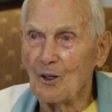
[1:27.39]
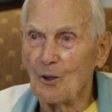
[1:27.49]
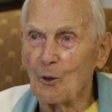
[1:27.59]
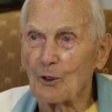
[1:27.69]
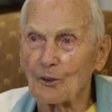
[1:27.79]

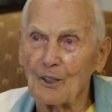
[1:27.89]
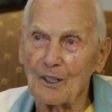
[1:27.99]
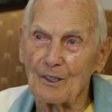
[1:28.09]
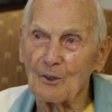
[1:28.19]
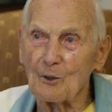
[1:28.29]
what they
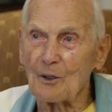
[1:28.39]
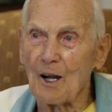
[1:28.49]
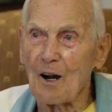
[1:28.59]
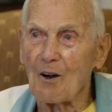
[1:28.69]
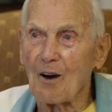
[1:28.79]
do
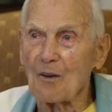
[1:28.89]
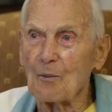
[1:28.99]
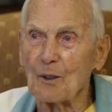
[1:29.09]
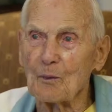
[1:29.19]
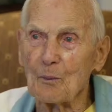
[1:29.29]
now. I've
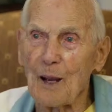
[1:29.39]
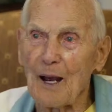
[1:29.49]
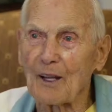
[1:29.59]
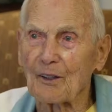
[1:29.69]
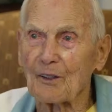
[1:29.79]
been
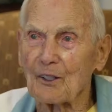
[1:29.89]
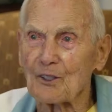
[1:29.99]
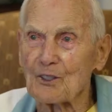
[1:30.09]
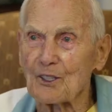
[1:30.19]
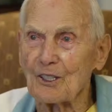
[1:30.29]
back there
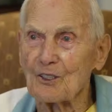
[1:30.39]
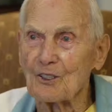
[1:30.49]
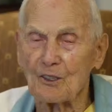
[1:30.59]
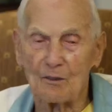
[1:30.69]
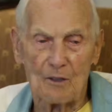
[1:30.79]
since,
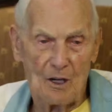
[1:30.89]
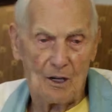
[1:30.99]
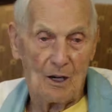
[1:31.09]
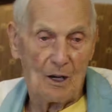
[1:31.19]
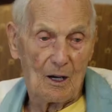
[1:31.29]
and
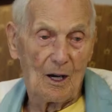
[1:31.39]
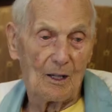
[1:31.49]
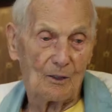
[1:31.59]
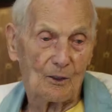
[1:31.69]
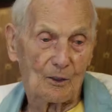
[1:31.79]
I
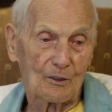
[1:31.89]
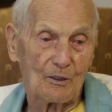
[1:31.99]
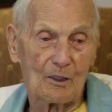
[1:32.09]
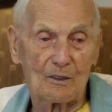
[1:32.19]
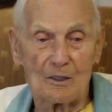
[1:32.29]
looked,
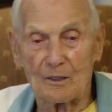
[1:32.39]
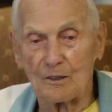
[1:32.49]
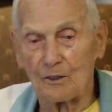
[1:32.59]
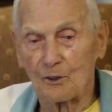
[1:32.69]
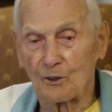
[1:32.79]
and it
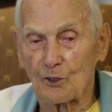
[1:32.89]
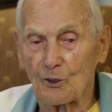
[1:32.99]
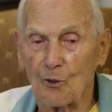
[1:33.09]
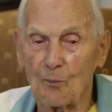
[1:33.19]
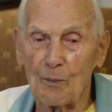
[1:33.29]
didn't look
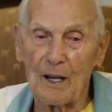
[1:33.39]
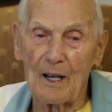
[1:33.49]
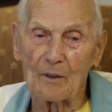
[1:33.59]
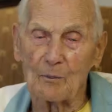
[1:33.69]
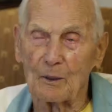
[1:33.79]
so
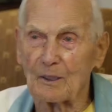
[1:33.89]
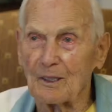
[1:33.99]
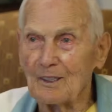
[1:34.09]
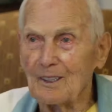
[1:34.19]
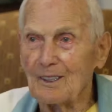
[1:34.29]
bad, but
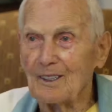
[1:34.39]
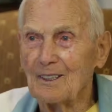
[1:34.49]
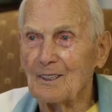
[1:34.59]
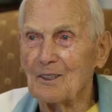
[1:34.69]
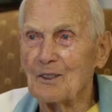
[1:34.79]

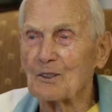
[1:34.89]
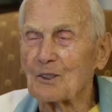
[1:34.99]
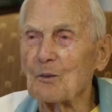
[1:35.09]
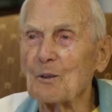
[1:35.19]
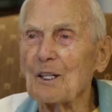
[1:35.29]

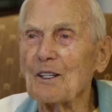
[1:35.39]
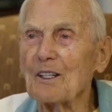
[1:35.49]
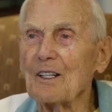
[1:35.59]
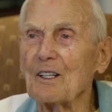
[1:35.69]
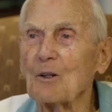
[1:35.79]
to me
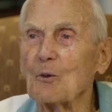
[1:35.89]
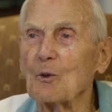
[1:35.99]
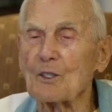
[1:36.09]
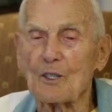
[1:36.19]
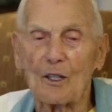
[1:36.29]
then it
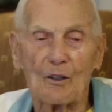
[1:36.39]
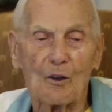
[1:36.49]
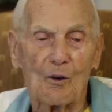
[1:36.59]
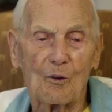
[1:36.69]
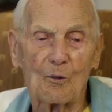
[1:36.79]
was a
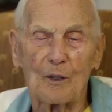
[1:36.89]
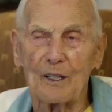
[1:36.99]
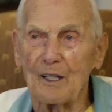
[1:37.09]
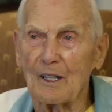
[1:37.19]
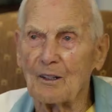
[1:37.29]
long
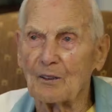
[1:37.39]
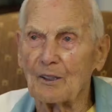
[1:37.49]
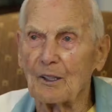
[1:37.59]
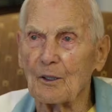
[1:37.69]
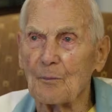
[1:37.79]
way down
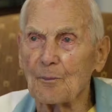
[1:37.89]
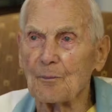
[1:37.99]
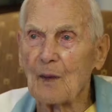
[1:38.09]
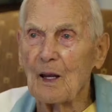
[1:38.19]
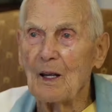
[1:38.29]
there.
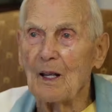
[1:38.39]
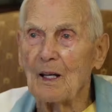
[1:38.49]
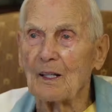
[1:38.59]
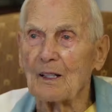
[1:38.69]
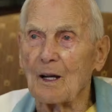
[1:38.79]

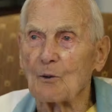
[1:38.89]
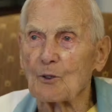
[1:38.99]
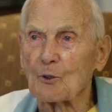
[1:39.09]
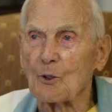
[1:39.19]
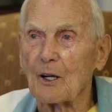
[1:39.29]
And I
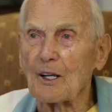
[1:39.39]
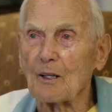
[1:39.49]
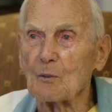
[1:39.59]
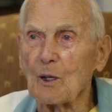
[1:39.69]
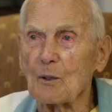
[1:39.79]
was
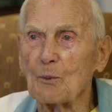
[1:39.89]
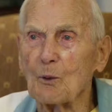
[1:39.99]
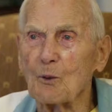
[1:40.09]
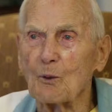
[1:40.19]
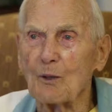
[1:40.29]
riding my
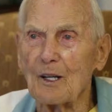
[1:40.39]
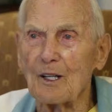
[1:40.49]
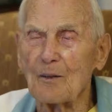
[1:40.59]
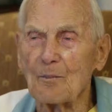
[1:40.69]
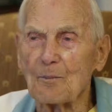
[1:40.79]
pony